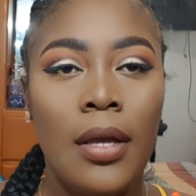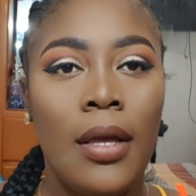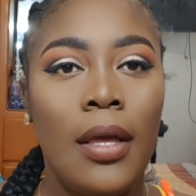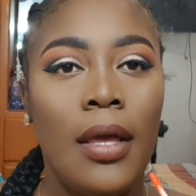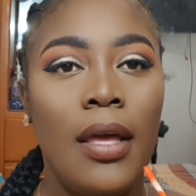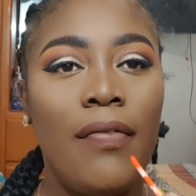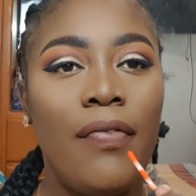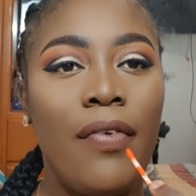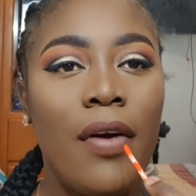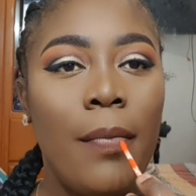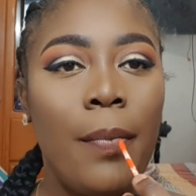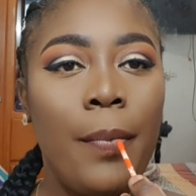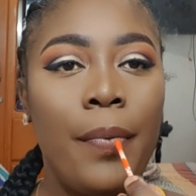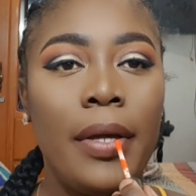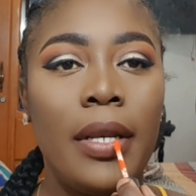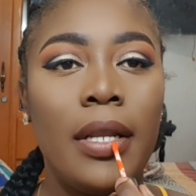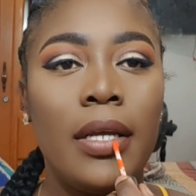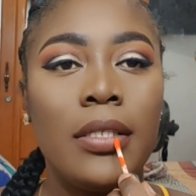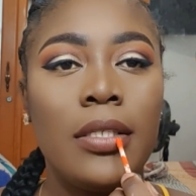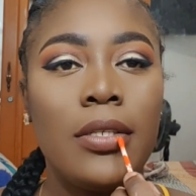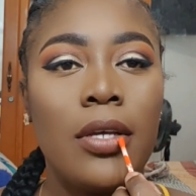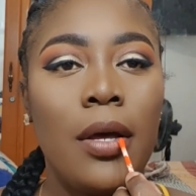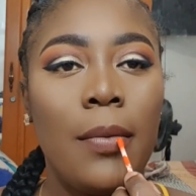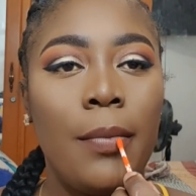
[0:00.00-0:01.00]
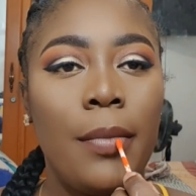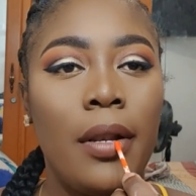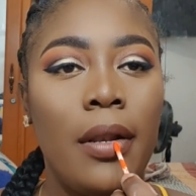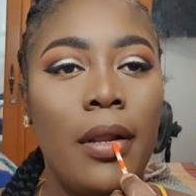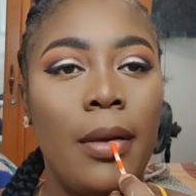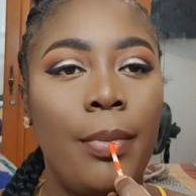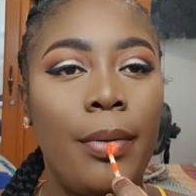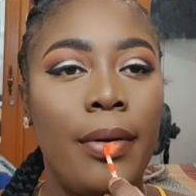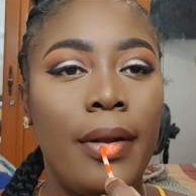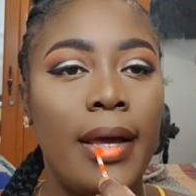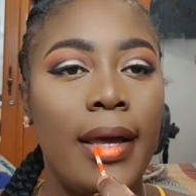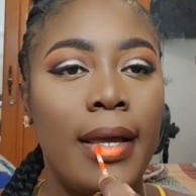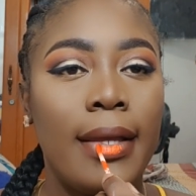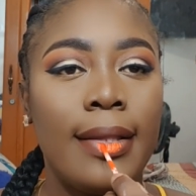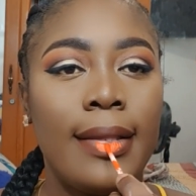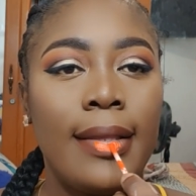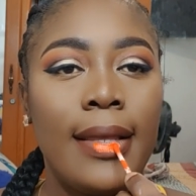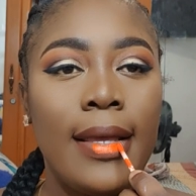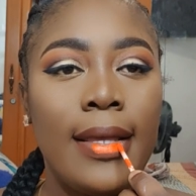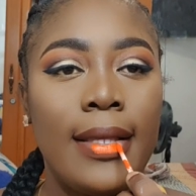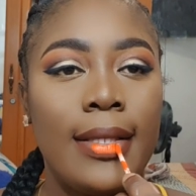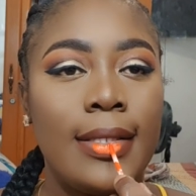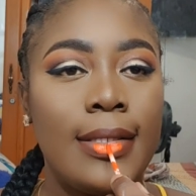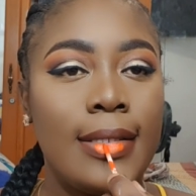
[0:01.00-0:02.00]
If I put this on my lip like
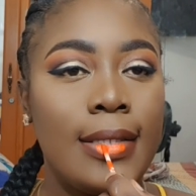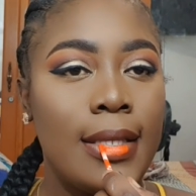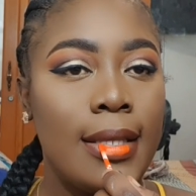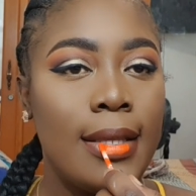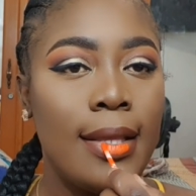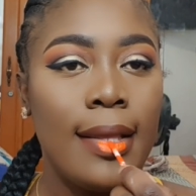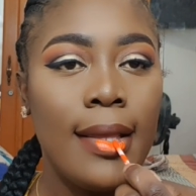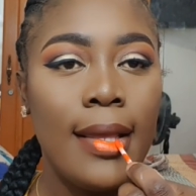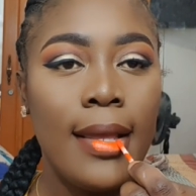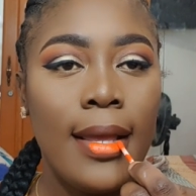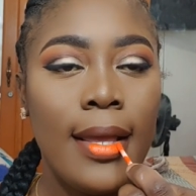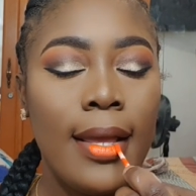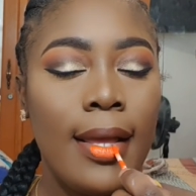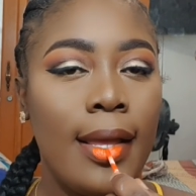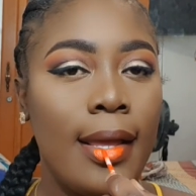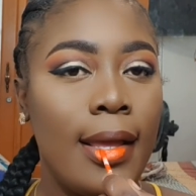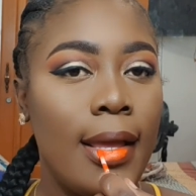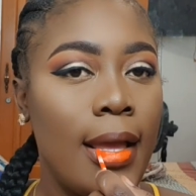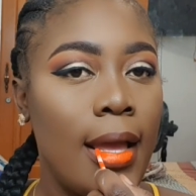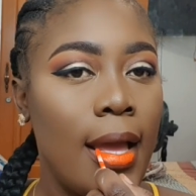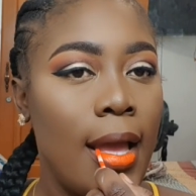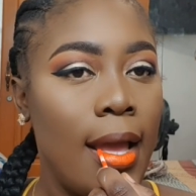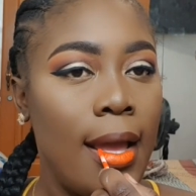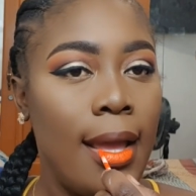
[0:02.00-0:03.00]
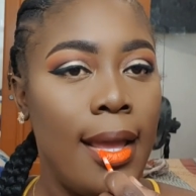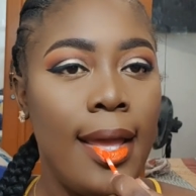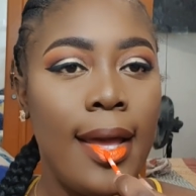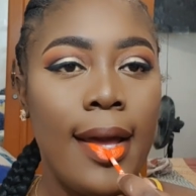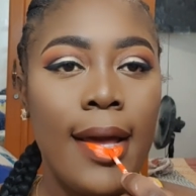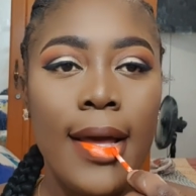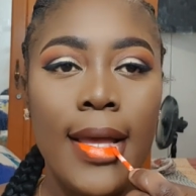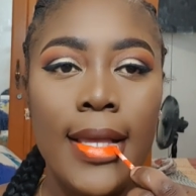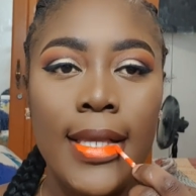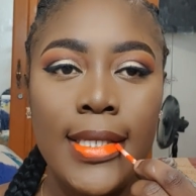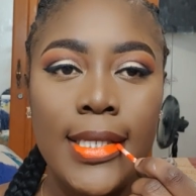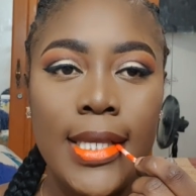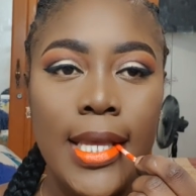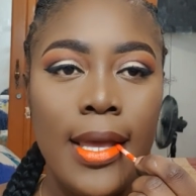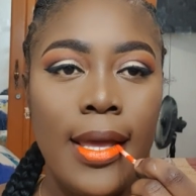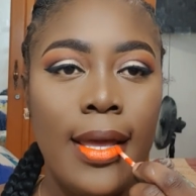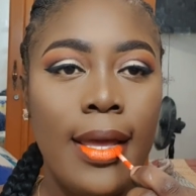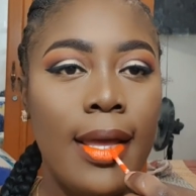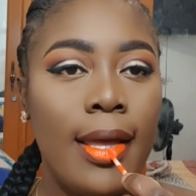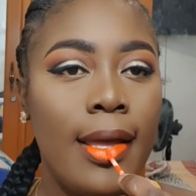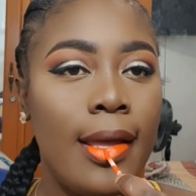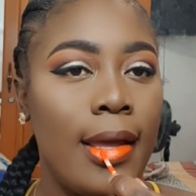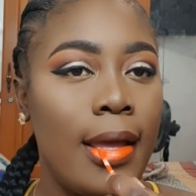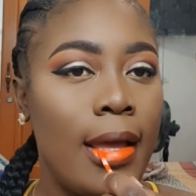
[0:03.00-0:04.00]
this, you can
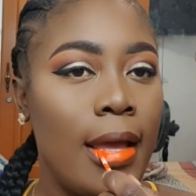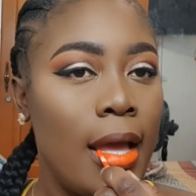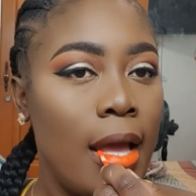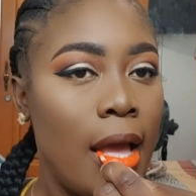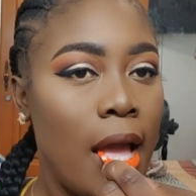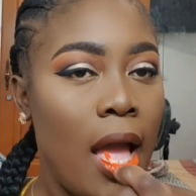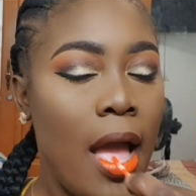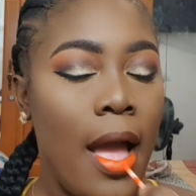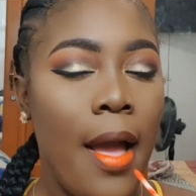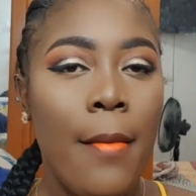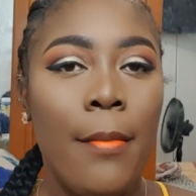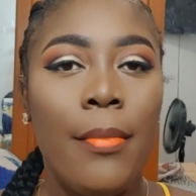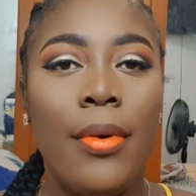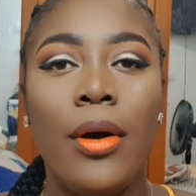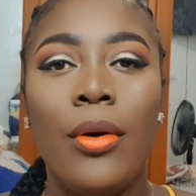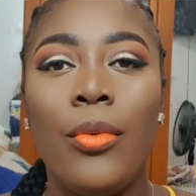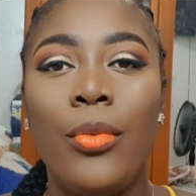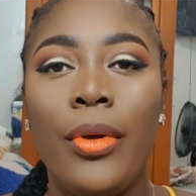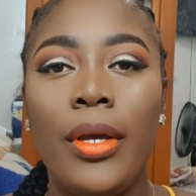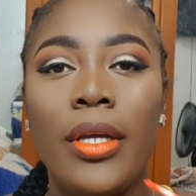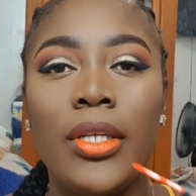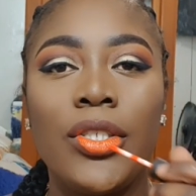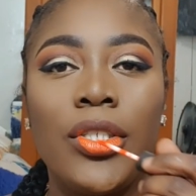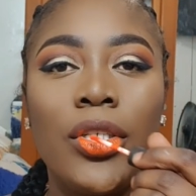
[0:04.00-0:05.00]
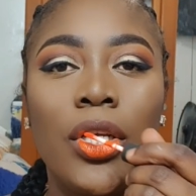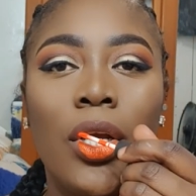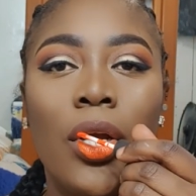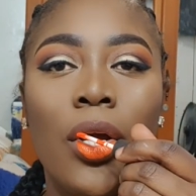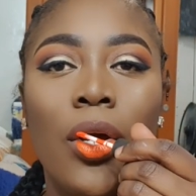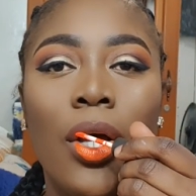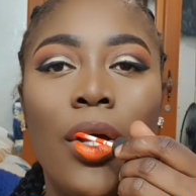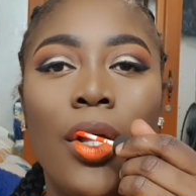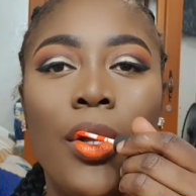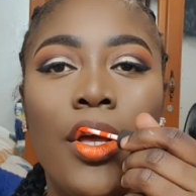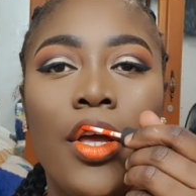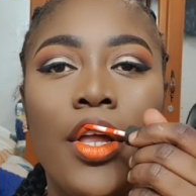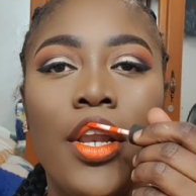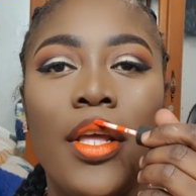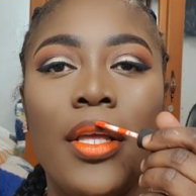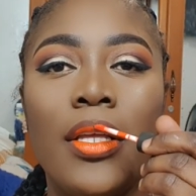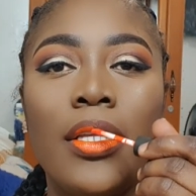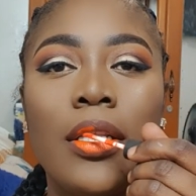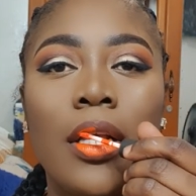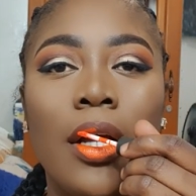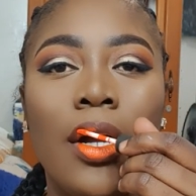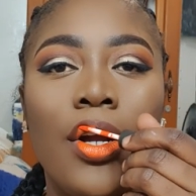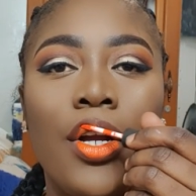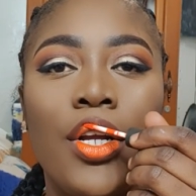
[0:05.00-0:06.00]
see, but where she going with
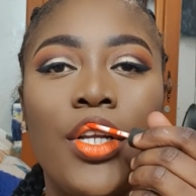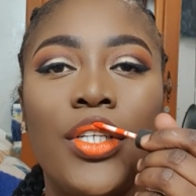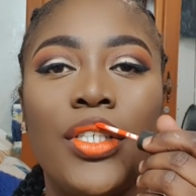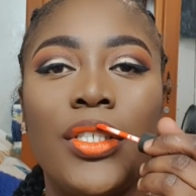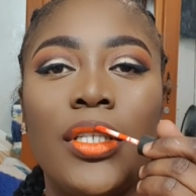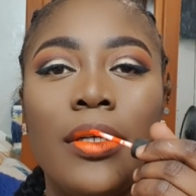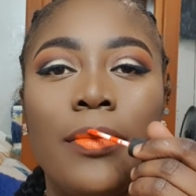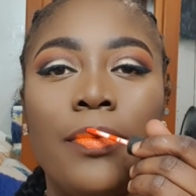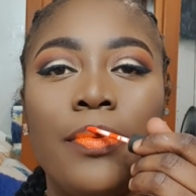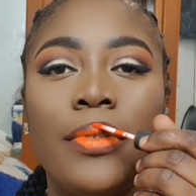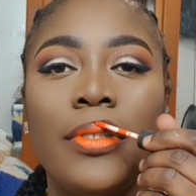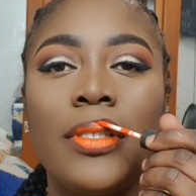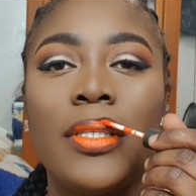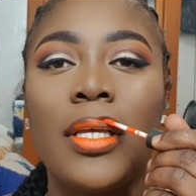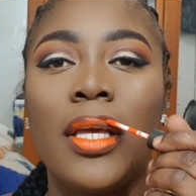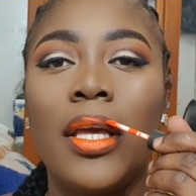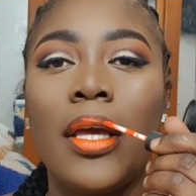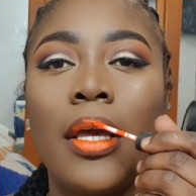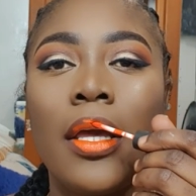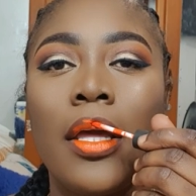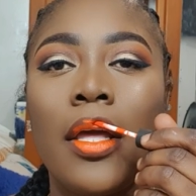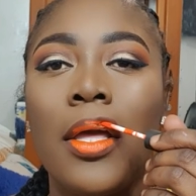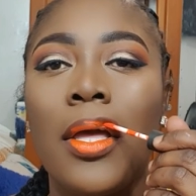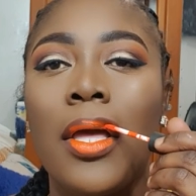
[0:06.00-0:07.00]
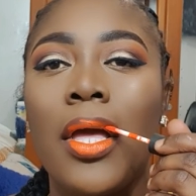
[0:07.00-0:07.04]
this orange lipstick?